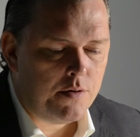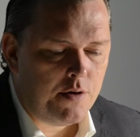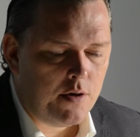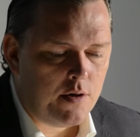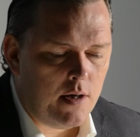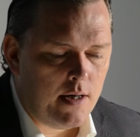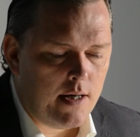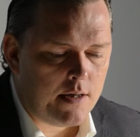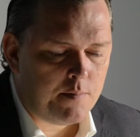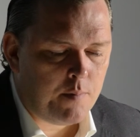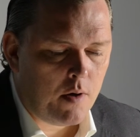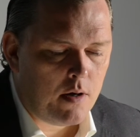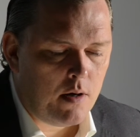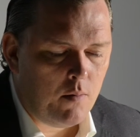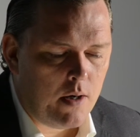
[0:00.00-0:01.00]
certainly, as
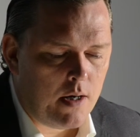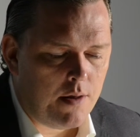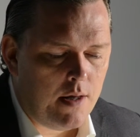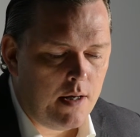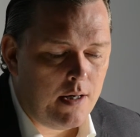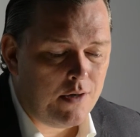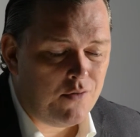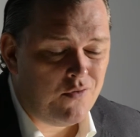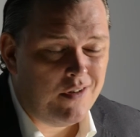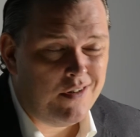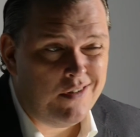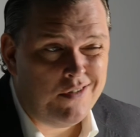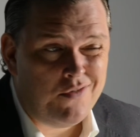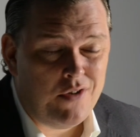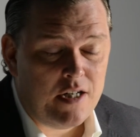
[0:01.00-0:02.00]
sparkling wine, I think it,
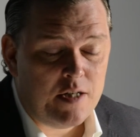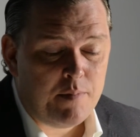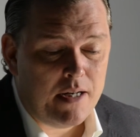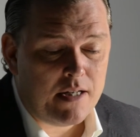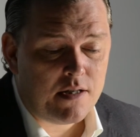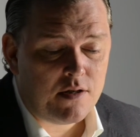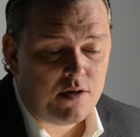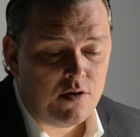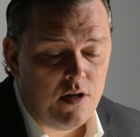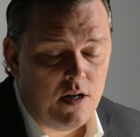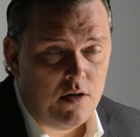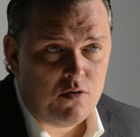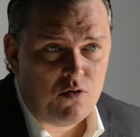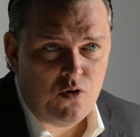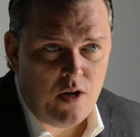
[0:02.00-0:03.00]
it drinks best
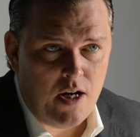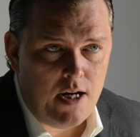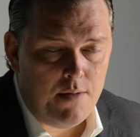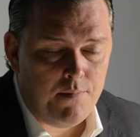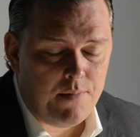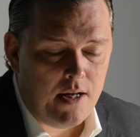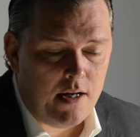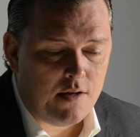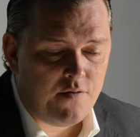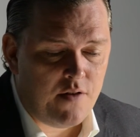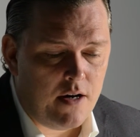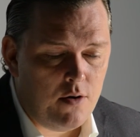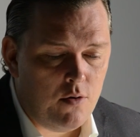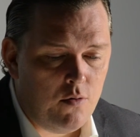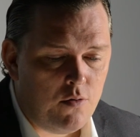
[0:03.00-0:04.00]
uh, today in its fair
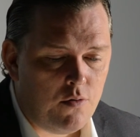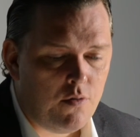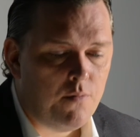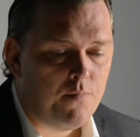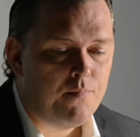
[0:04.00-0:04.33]
youth,